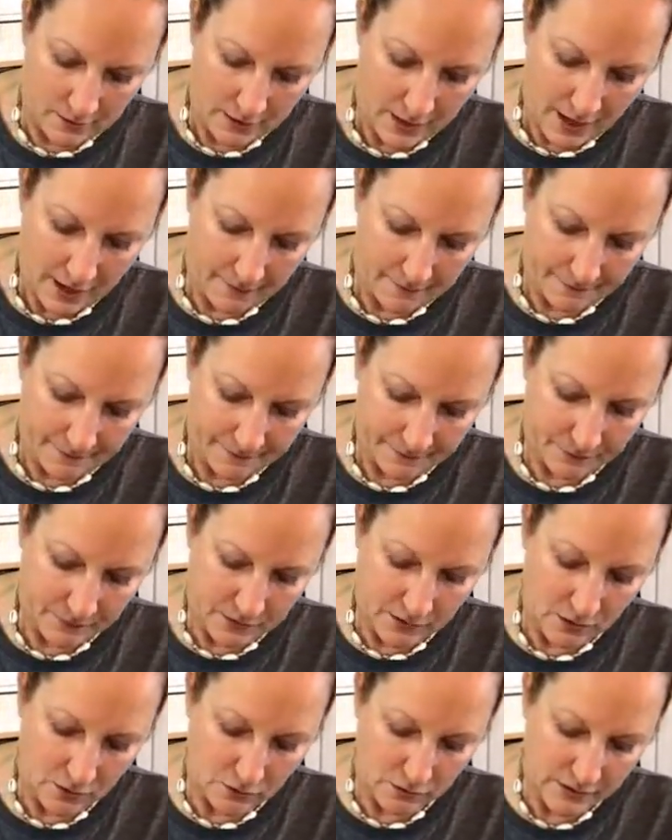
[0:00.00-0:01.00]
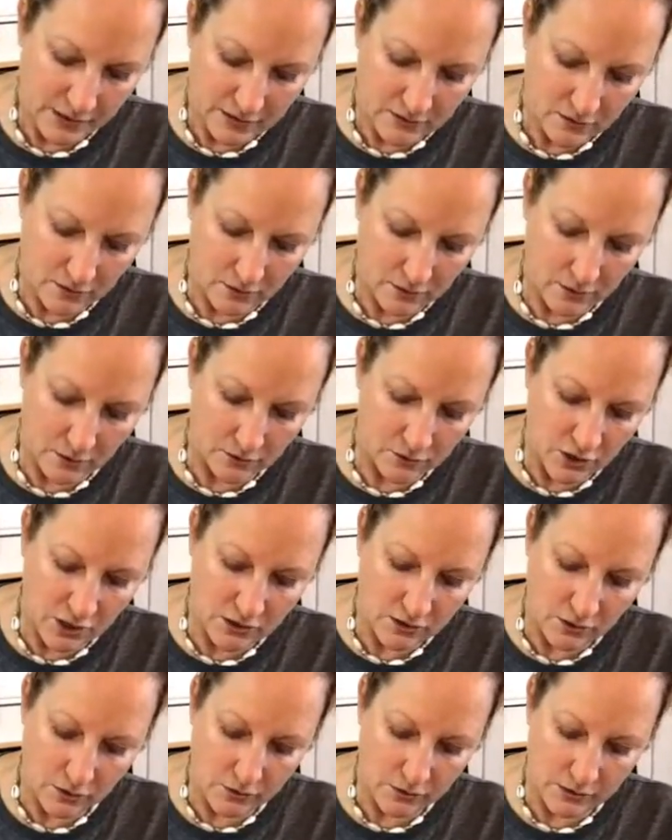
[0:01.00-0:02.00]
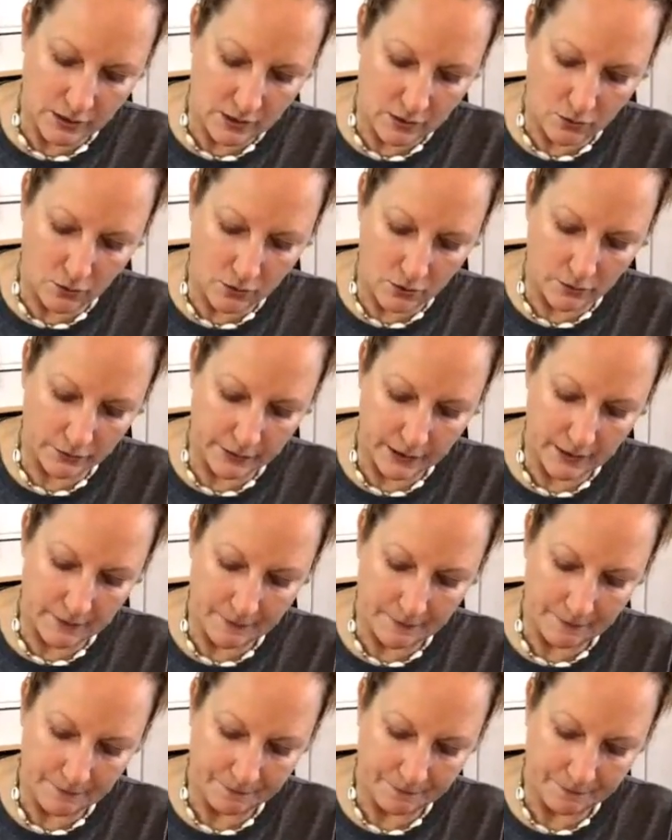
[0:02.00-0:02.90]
Yeah, so stencil or gesso is indoor only.